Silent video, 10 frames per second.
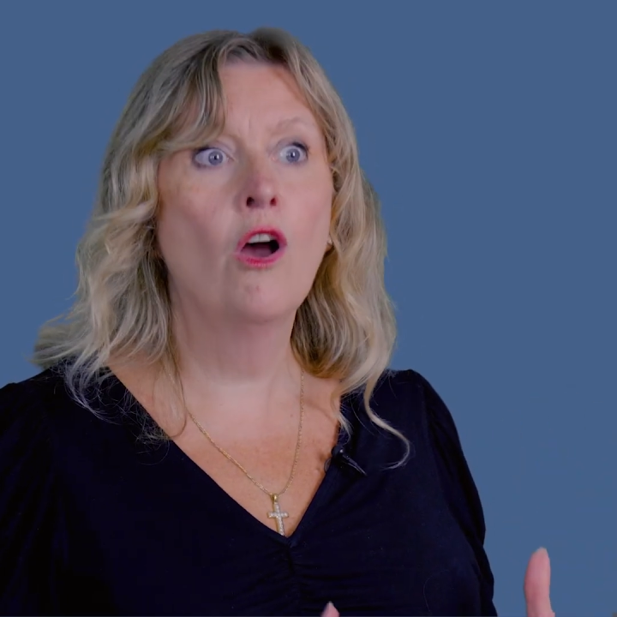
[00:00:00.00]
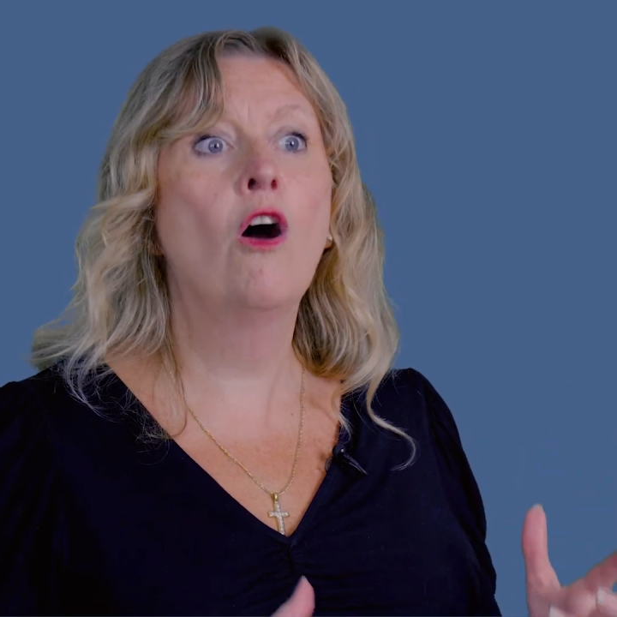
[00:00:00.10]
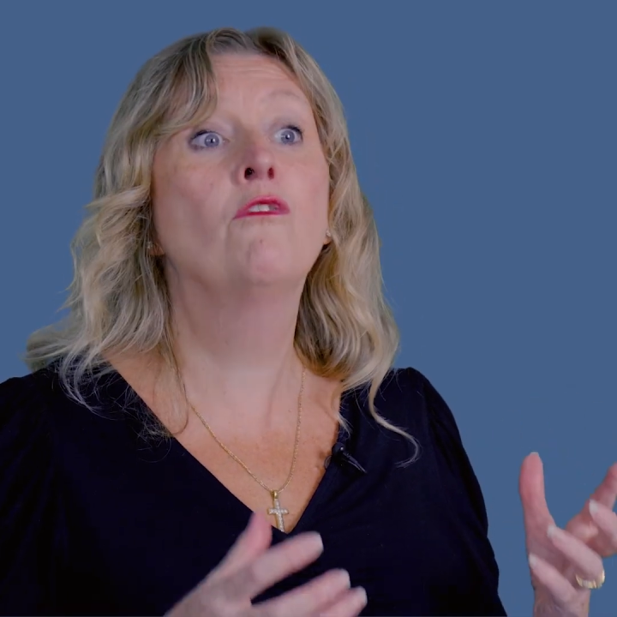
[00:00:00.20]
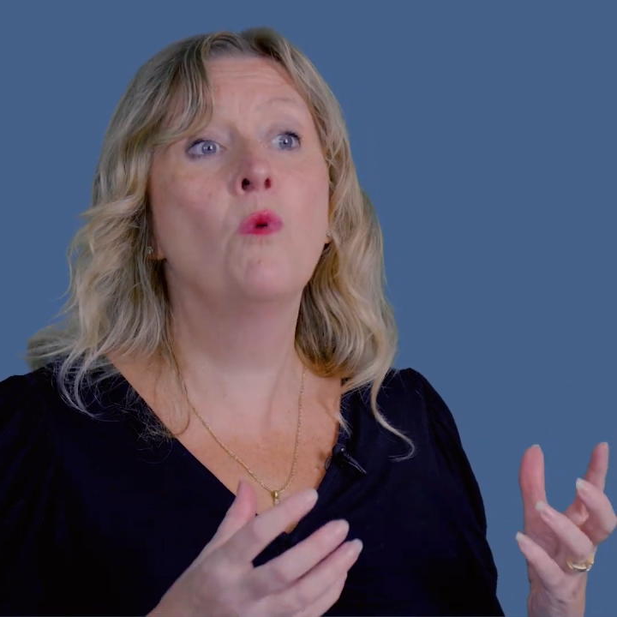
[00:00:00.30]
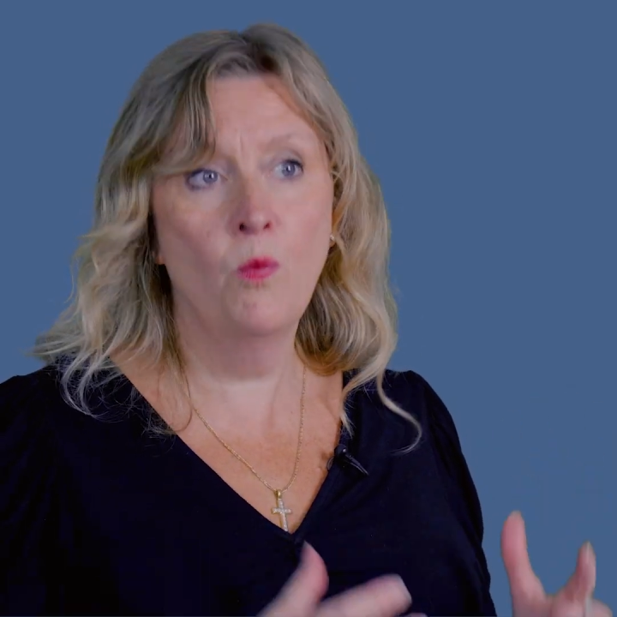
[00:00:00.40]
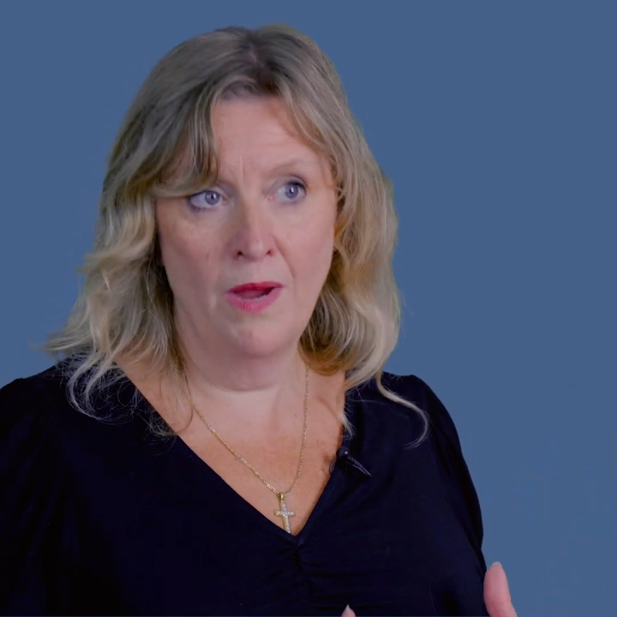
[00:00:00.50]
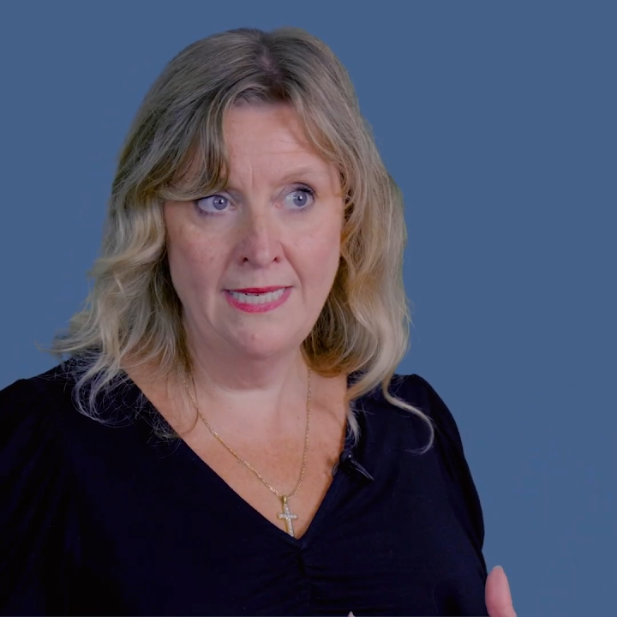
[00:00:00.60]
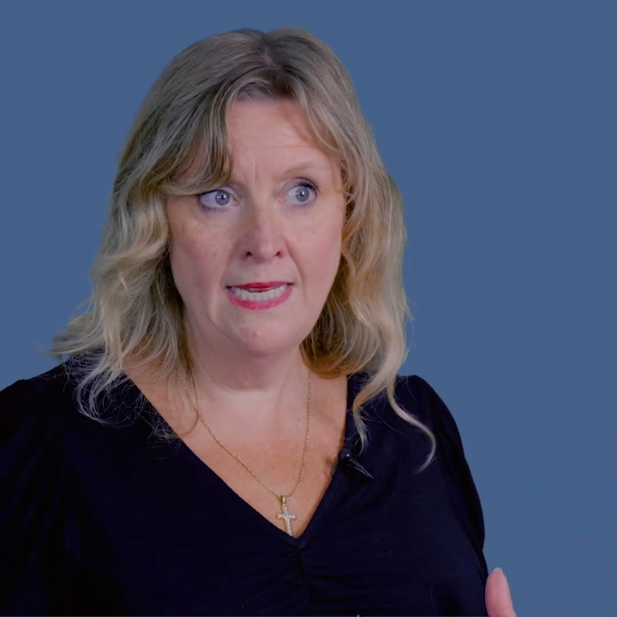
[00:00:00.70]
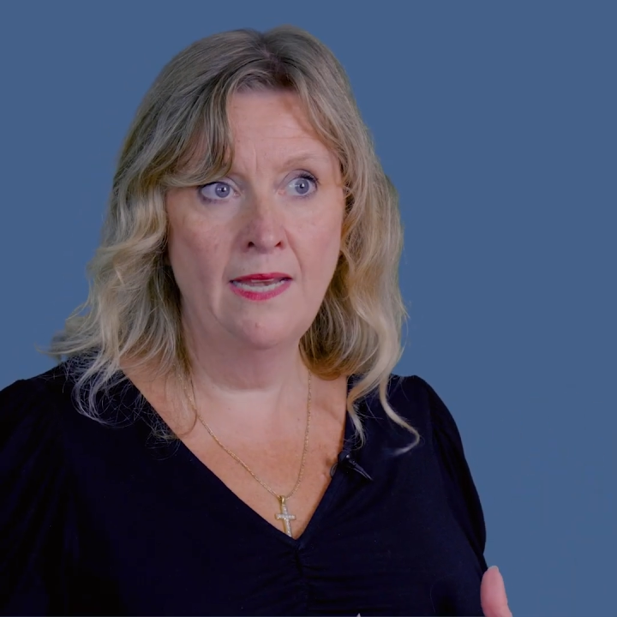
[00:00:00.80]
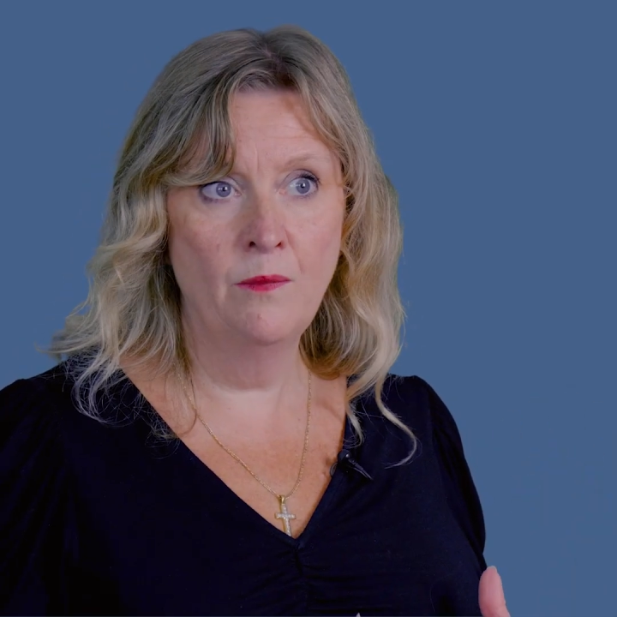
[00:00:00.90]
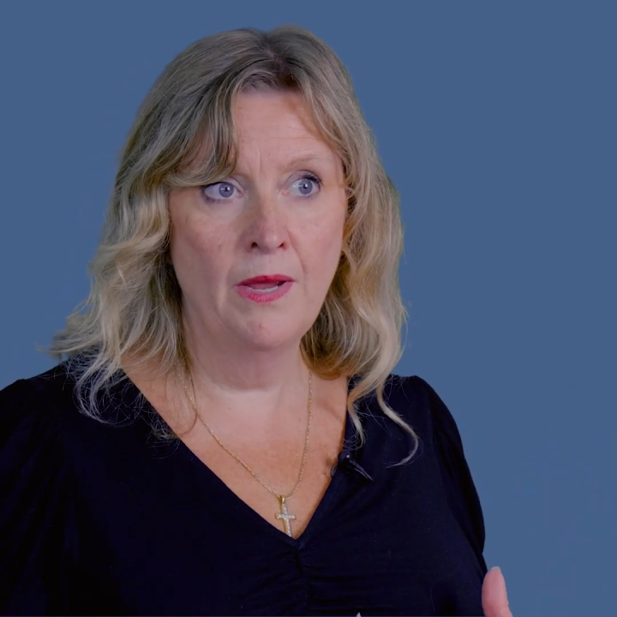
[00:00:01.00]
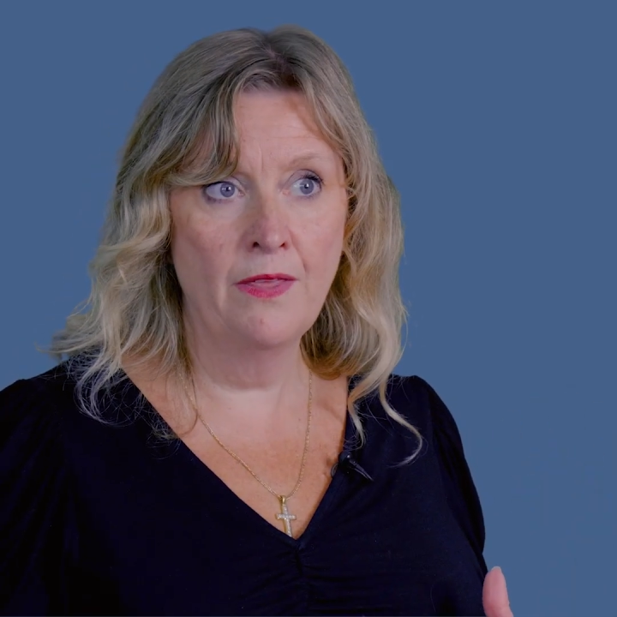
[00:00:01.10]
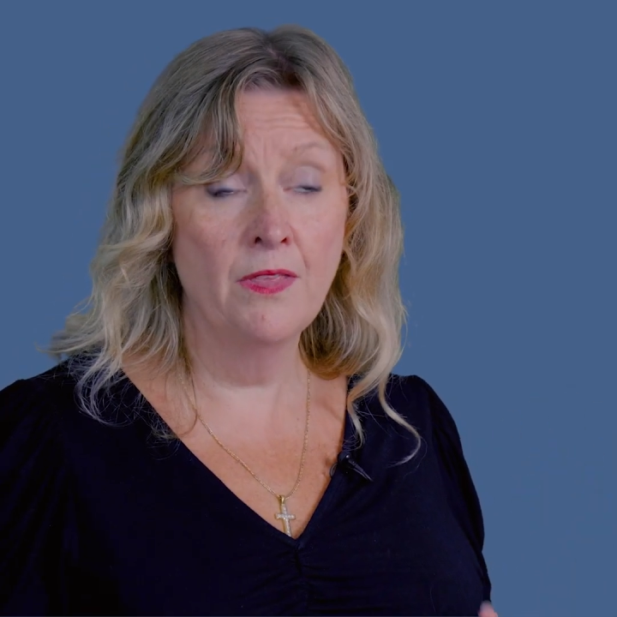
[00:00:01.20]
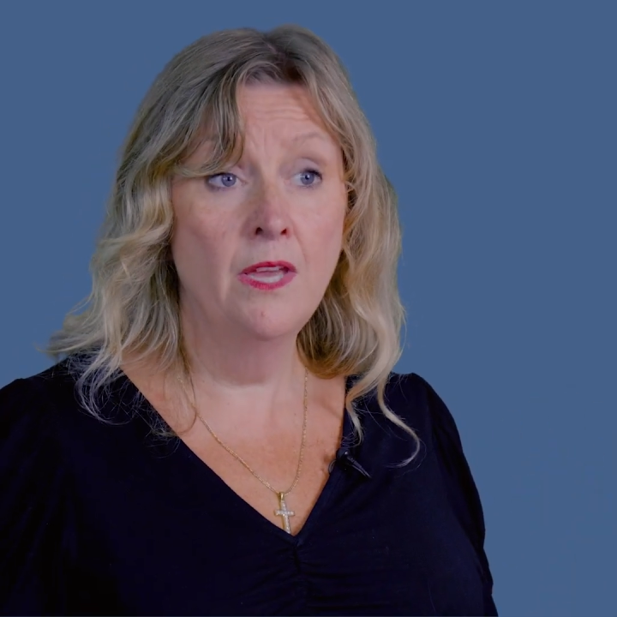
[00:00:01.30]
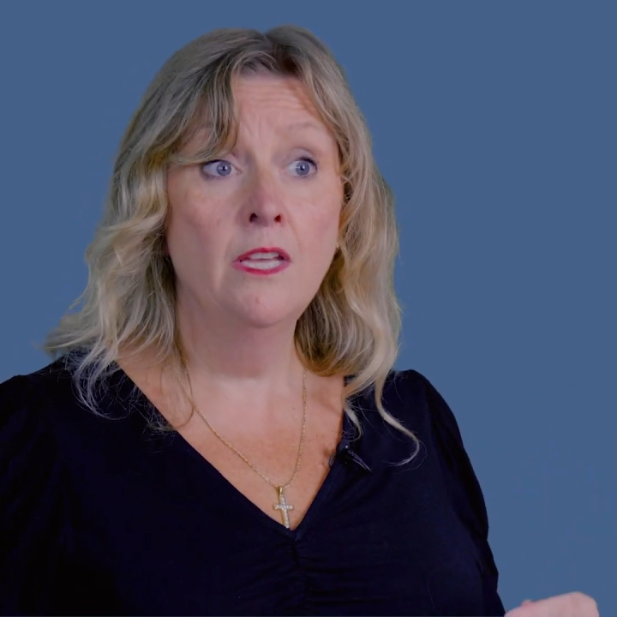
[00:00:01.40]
of what we're dealing with.